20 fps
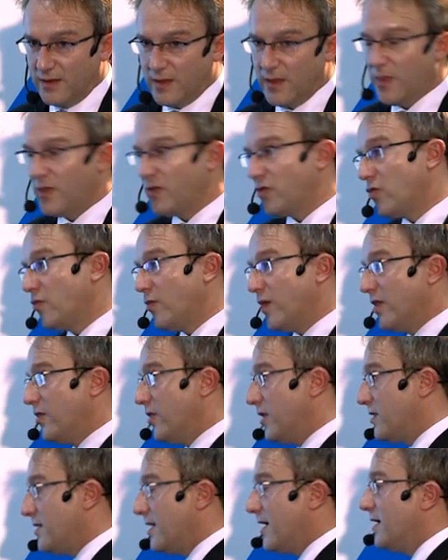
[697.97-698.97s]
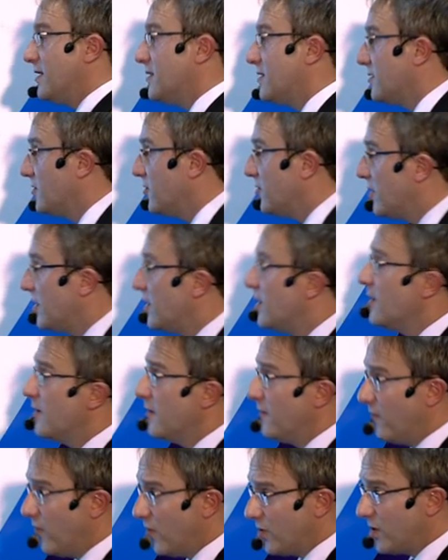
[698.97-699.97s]
And this is why these guys took
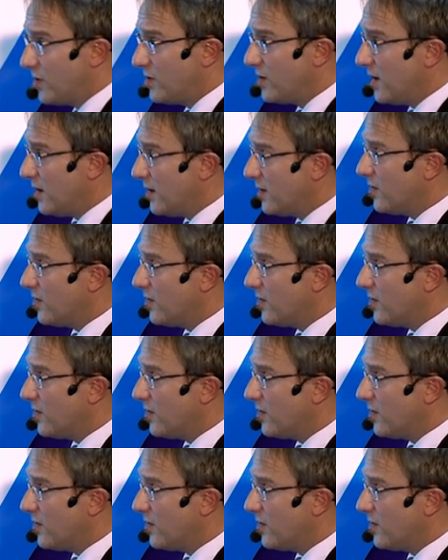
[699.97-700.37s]
Fortigel